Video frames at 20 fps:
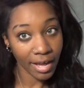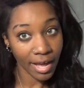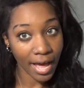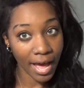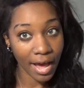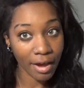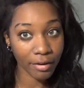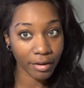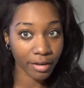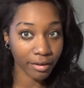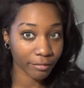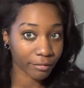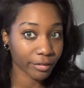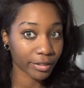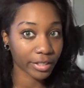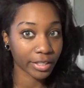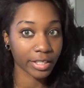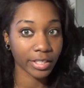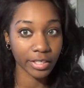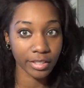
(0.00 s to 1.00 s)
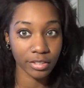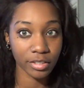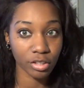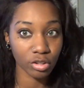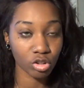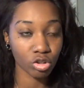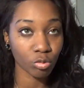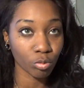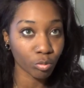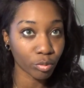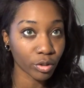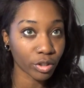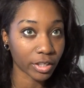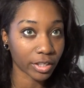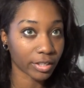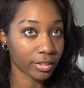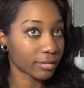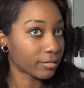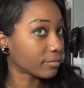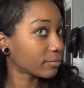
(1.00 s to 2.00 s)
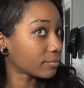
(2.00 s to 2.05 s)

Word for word: however it is that you put it.